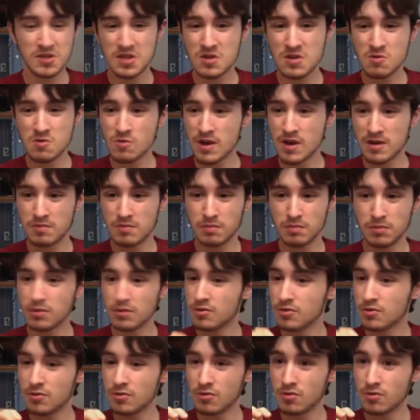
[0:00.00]
see red and
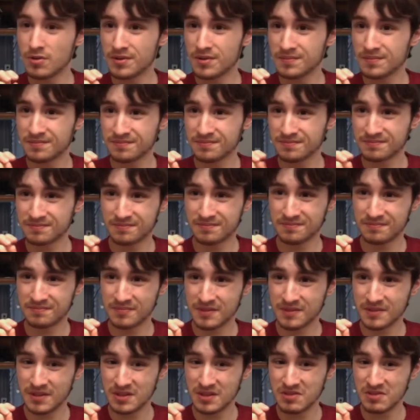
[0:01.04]
blue
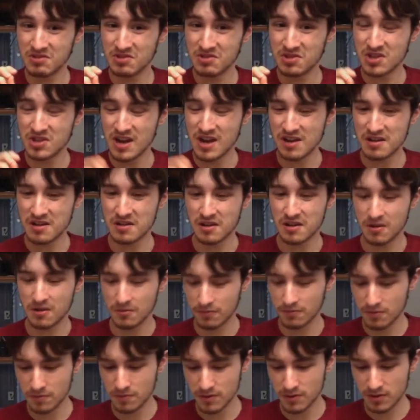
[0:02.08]
jagging
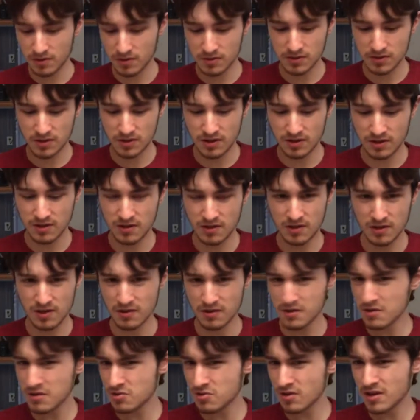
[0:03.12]
out from there. It's like,
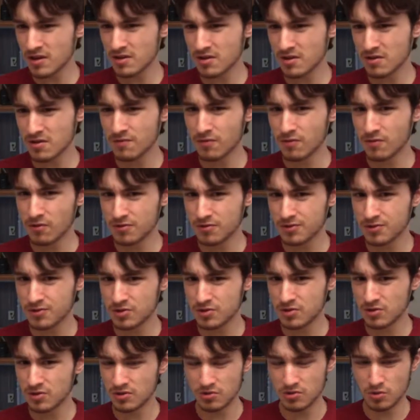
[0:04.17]
are they trying to convert
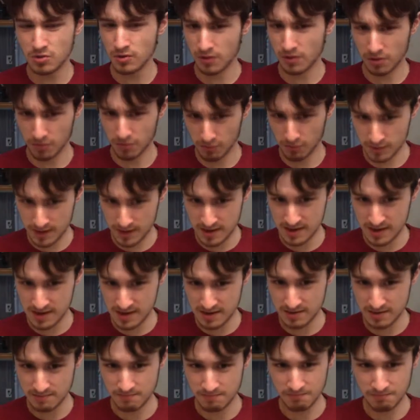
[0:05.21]
this into a
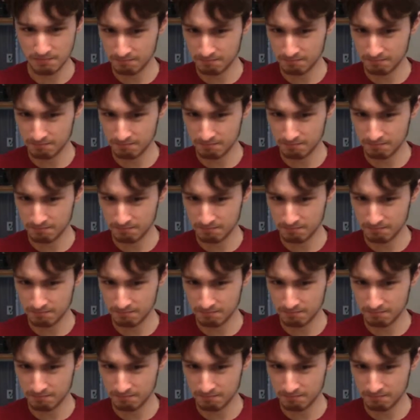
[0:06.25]
3D